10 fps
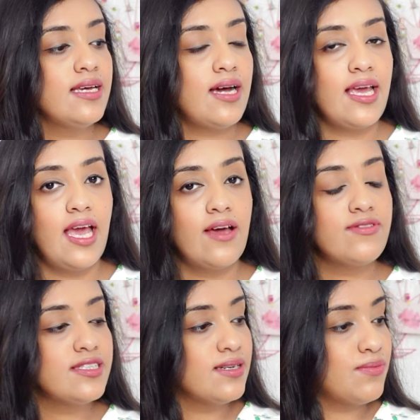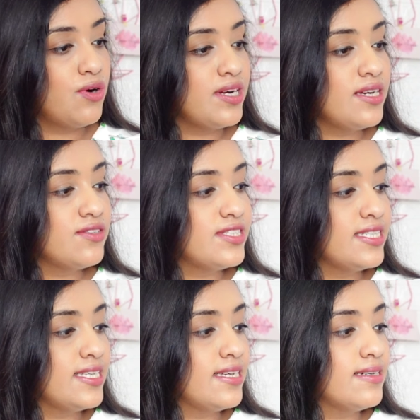I have written morning
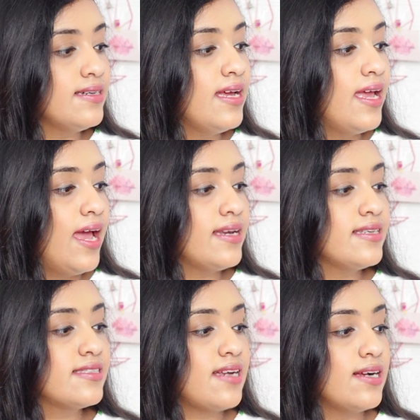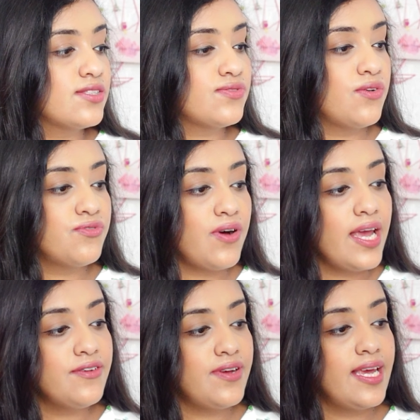routine here and it starts from
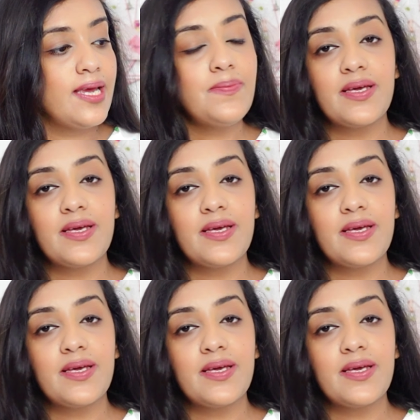5 a.m.